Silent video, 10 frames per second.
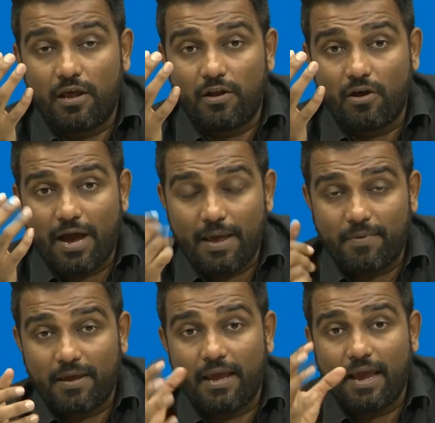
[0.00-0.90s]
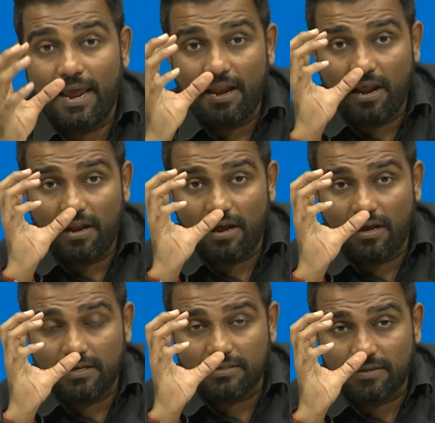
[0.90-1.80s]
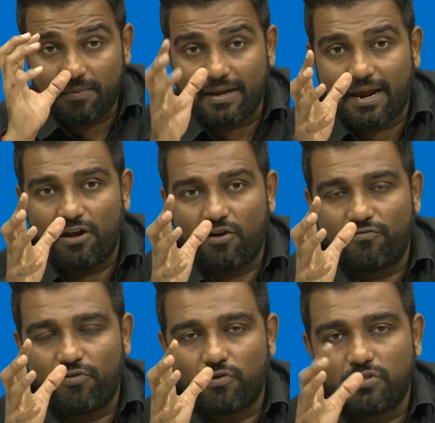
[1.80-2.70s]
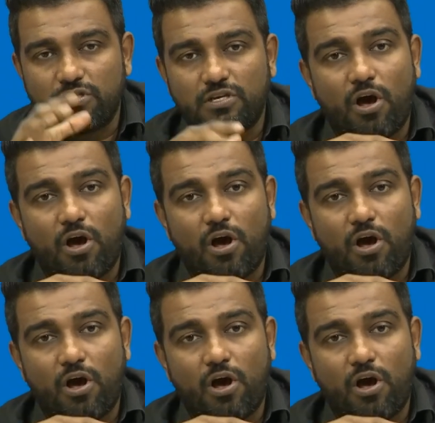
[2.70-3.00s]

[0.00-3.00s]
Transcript: you know, IPA and similar kind of VOCs